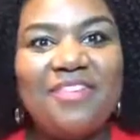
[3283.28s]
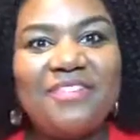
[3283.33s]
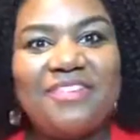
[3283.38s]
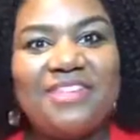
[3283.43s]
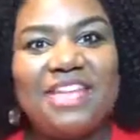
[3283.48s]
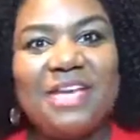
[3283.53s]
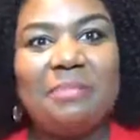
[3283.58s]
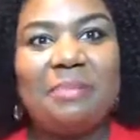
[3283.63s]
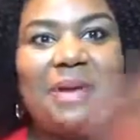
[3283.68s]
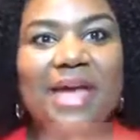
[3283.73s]
off
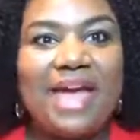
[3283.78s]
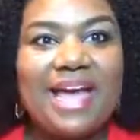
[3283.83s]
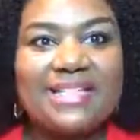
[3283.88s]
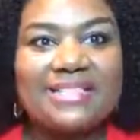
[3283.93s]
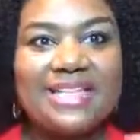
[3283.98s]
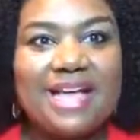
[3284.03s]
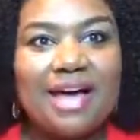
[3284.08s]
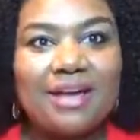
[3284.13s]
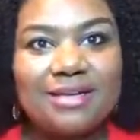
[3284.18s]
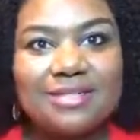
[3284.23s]
and then
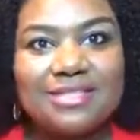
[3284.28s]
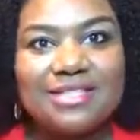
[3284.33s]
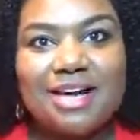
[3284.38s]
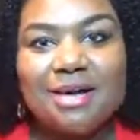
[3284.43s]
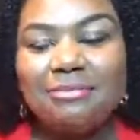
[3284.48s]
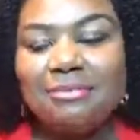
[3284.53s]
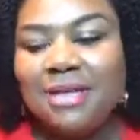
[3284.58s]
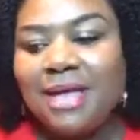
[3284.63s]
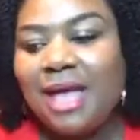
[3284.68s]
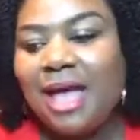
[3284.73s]
pass out or
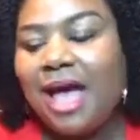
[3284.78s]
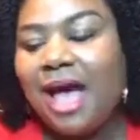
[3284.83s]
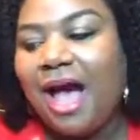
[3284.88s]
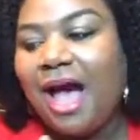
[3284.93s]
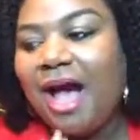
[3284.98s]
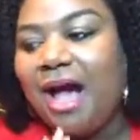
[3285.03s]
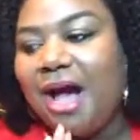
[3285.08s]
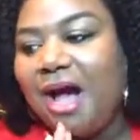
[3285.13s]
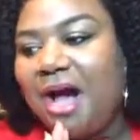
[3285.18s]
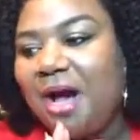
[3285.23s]
something.
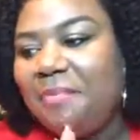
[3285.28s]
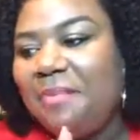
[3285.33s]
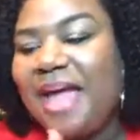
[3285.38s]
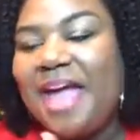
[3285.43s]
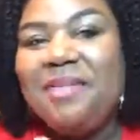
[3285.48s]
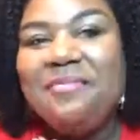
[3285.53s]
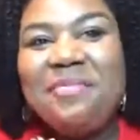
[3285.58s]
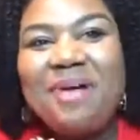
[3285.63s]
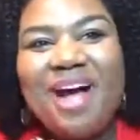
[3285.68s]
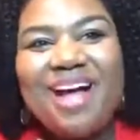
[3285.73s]

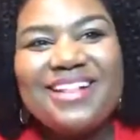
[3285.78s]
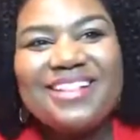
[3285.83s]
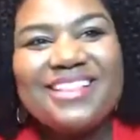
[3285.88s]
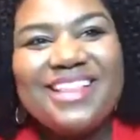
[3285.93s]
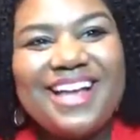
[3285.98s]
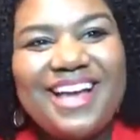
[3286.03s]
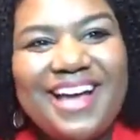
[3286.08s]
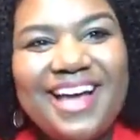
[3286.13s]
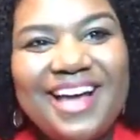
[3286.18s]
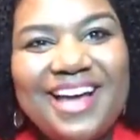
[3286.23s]
Hey,
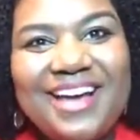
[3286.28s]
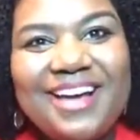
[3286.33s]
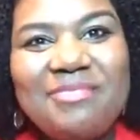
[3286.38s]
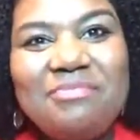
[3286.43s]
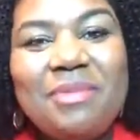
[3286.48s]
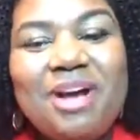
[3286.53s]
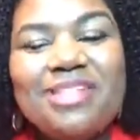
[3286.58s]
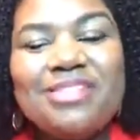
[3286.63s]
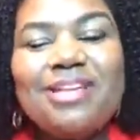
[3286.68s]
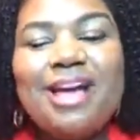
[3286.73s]
Martha.
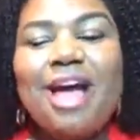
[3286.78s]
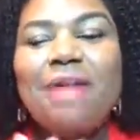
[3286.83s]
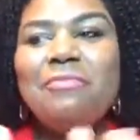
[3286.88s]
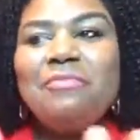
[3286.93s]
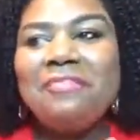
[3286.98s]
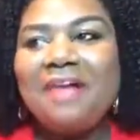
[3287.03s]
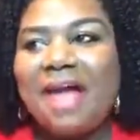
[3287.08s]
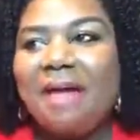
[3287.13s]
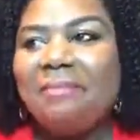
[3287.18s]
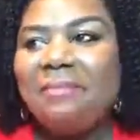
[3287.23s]
Martha,
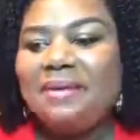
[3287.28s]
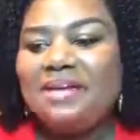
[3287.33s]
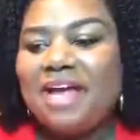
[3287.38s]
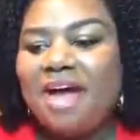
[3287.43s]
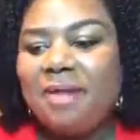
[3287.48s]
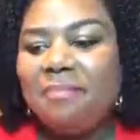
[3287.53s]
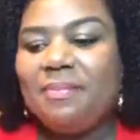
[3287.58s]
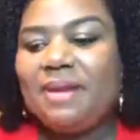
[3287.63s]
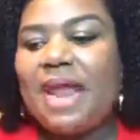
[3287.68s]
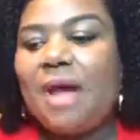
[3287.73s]
I'm wrapping
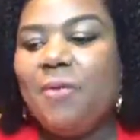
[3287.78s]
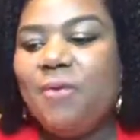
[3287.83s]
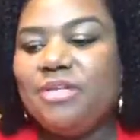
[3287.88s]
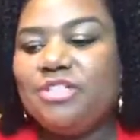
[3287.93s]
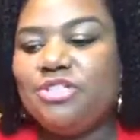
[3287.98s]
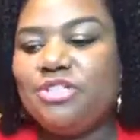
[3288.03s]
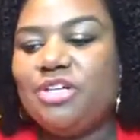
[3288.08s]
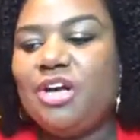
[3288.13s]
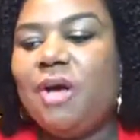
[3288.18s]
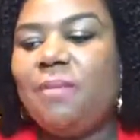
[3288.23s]
up, but I
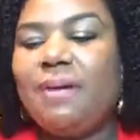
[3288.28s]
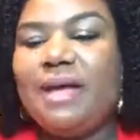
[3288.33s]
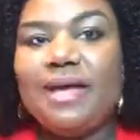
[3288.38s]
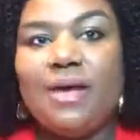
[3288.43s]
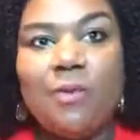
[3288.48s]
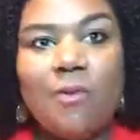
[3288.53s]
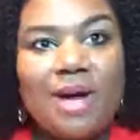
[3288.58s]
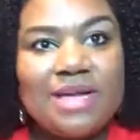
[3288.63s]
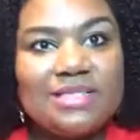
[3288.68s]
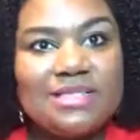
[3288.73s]
want you to go
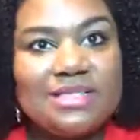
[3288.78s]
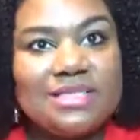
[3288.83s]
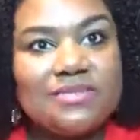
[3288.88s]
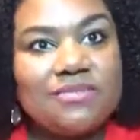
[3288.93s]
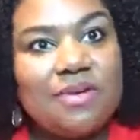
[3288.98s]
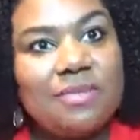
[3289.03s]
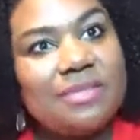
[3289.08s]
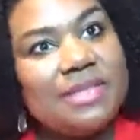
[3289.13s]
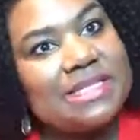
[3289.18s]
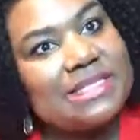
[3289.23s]
back and watch this
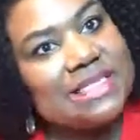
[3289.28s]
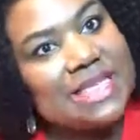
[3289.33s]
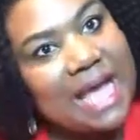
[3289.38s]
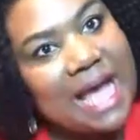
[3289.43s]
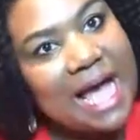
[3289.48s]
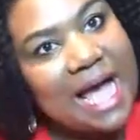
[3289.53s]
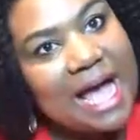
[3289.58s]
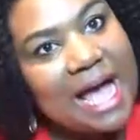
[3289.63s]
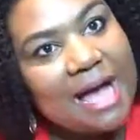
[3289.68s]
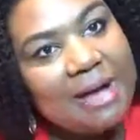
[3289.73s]
from the
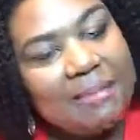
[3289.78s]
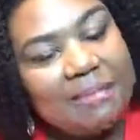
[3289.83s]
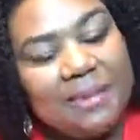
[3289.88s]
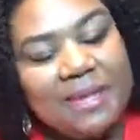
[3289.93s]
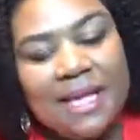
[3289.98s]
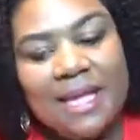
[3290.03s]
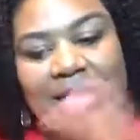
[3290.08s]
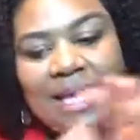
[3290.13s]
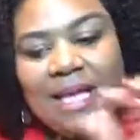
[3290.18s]
top.